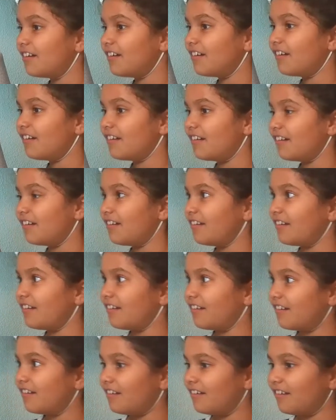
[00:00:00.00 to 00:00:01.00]

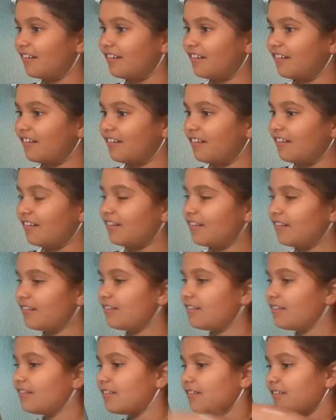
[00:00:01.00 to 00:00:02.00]

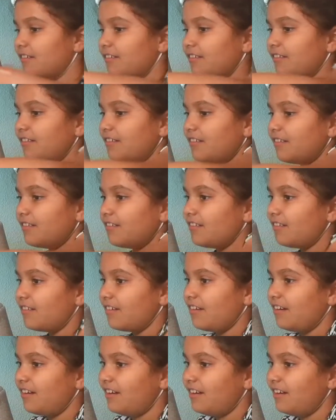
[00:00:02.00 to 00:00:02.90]
(not speaking)